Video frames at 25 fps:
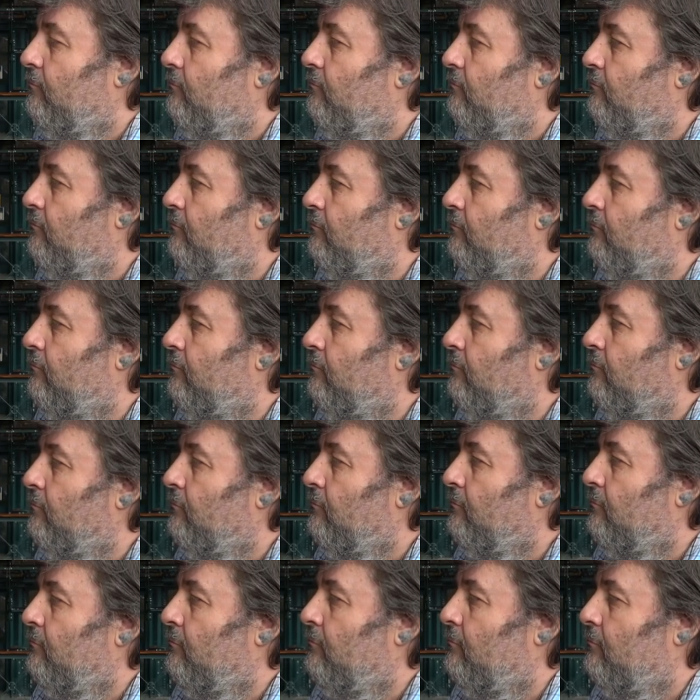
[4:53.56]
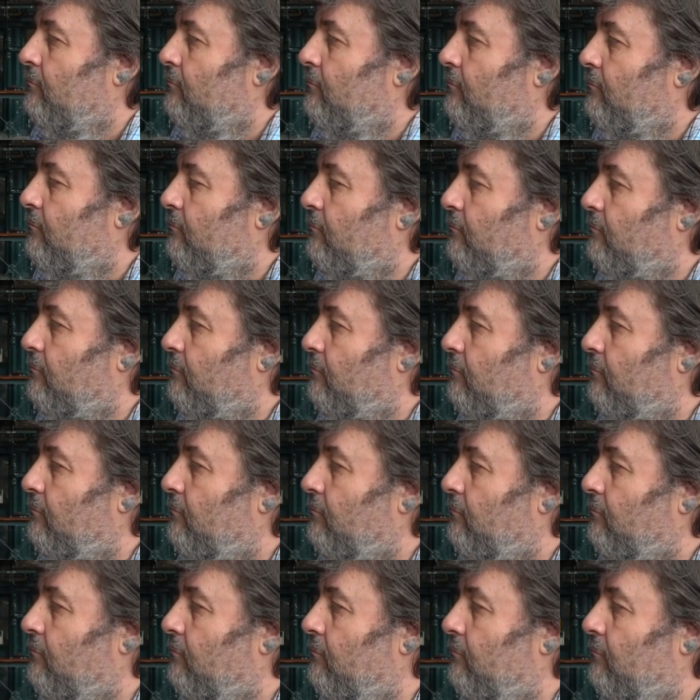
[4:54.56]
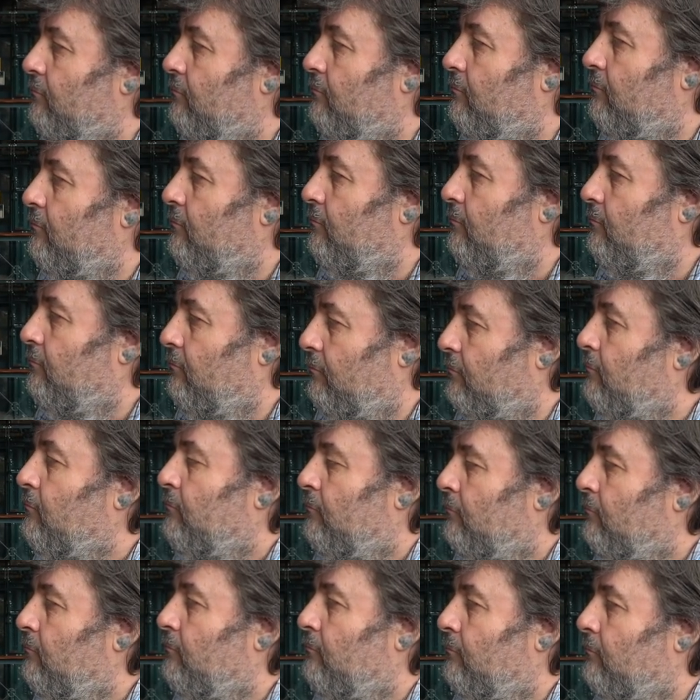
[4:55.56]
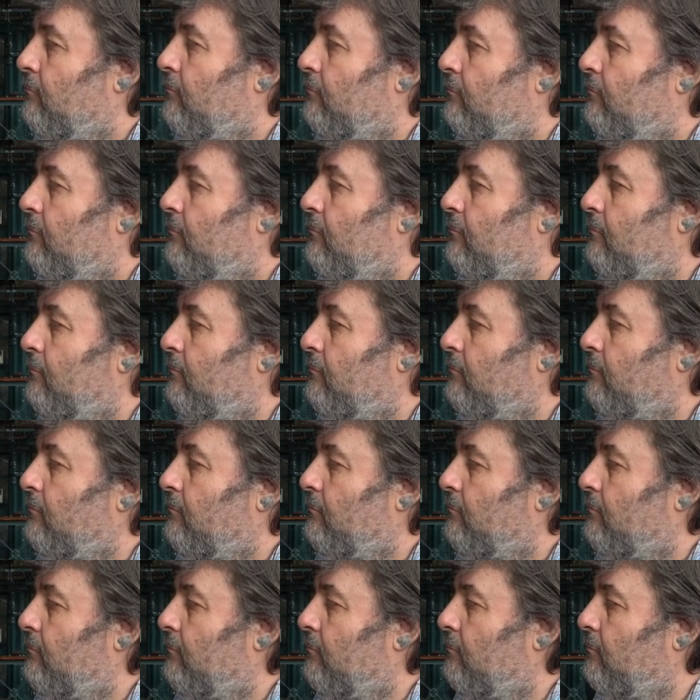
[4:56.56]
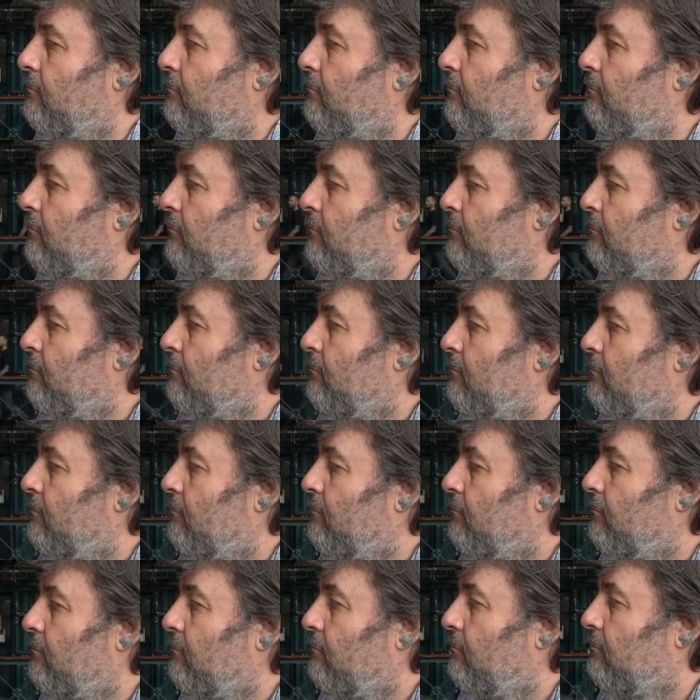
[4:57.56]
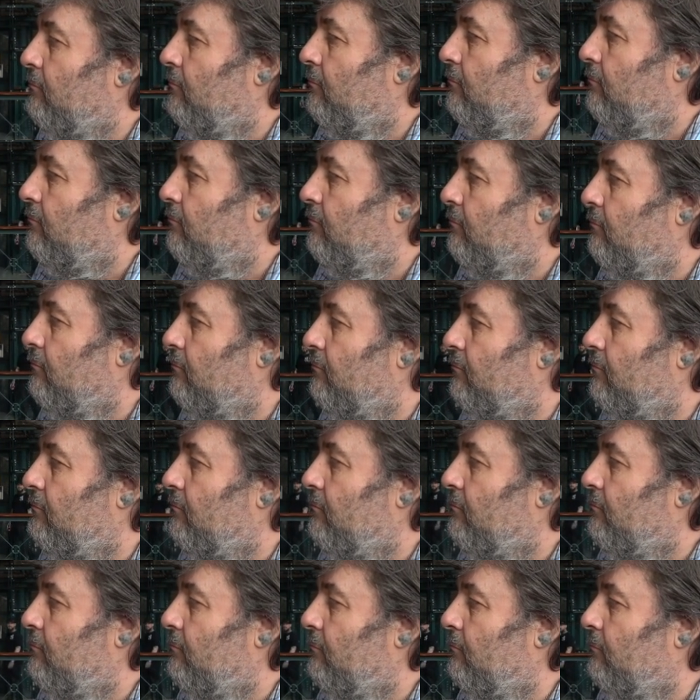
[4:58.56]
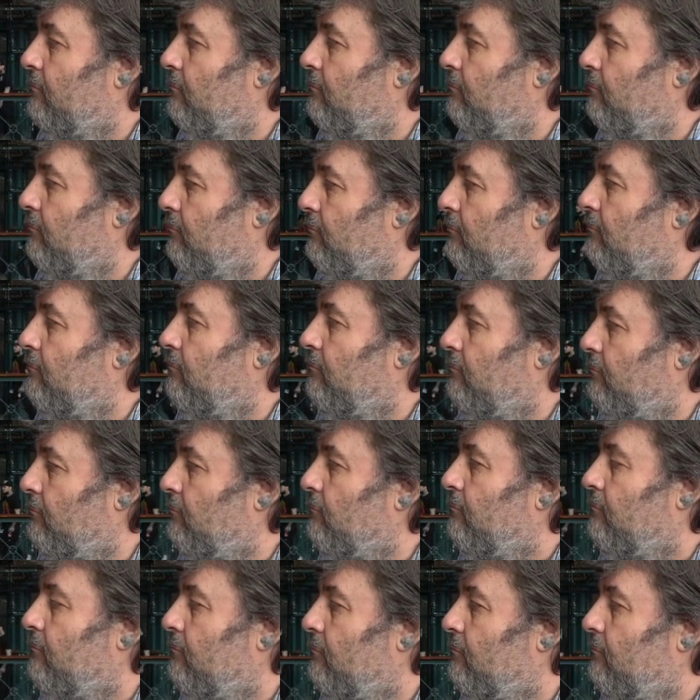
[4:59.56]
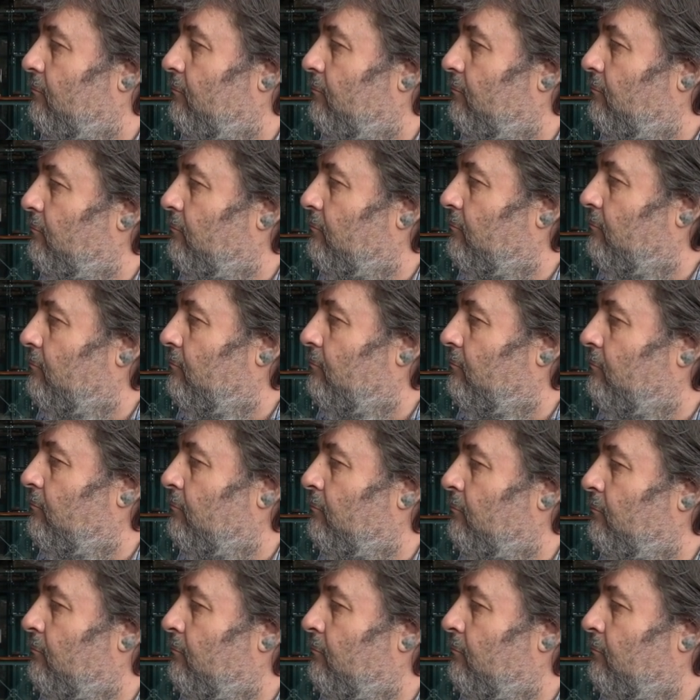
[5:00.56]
No words are spoken by the person on screen.